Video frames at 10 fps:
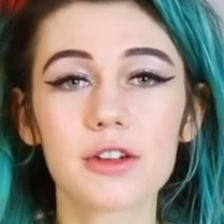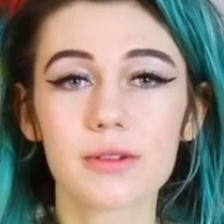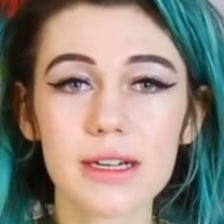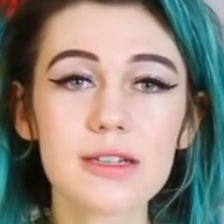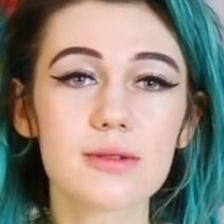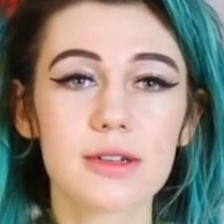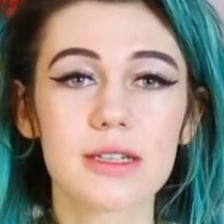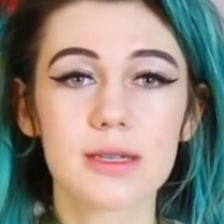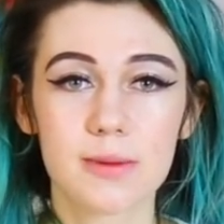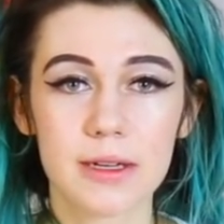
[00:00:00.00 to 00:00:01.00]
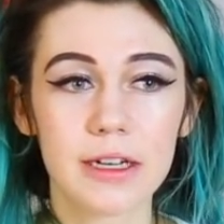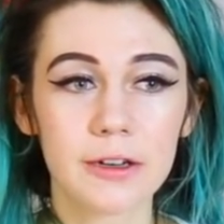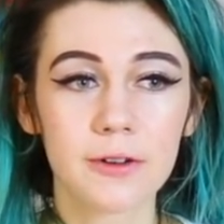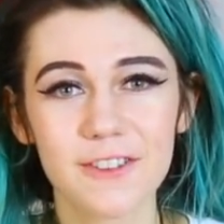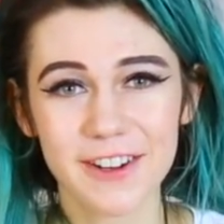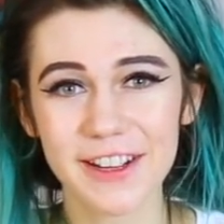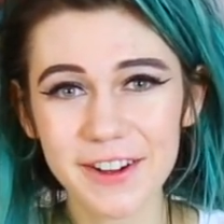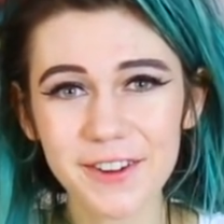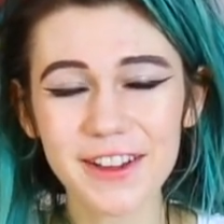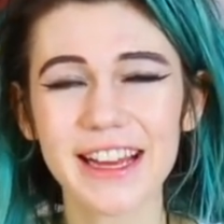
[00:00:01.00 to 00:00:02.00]
They're resources for you. For
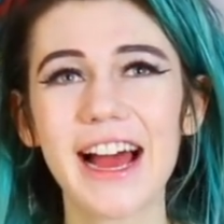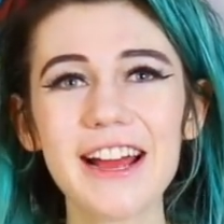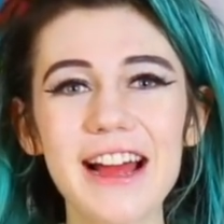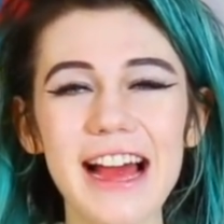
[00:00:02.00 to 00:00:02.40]
you, like I,